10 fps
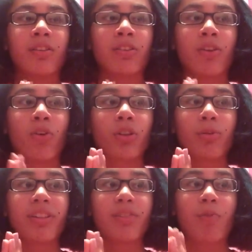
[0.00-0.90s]
the only
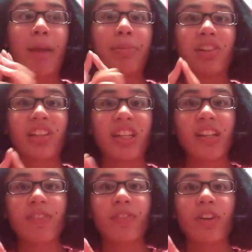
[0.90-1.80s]
reason why I
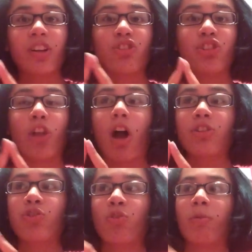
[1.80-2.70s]
believe she
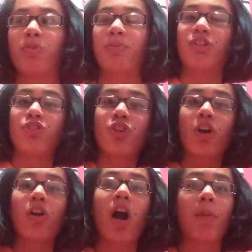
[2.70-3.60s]
locked the door was because you saw
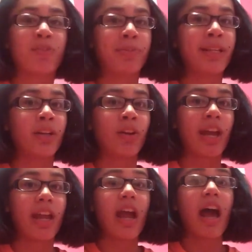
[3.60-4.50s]
her arm is bleeding,
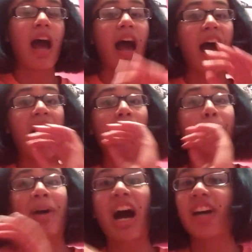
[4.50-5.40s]
okay?
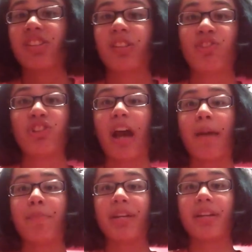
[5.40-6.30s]
I'm positive she
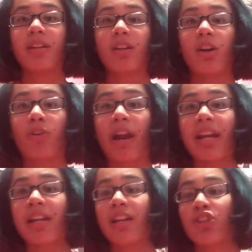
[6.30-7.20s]
got bit, all
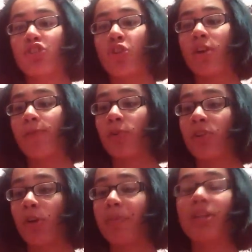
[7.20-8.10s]
right? So therefore,
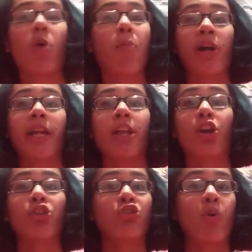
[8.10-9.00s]
there would be no point in
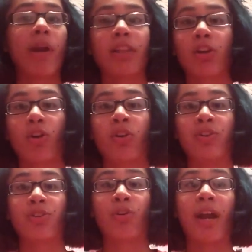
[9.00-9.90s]
her joining the
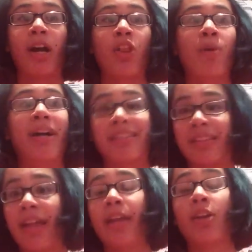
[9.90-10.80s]
girls, all right? Otherwise,
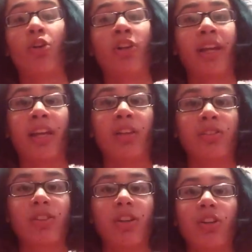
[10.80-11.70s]
they could all get
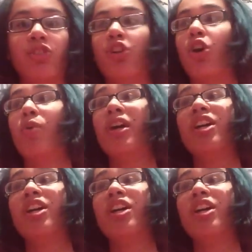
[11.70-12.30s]
killed. So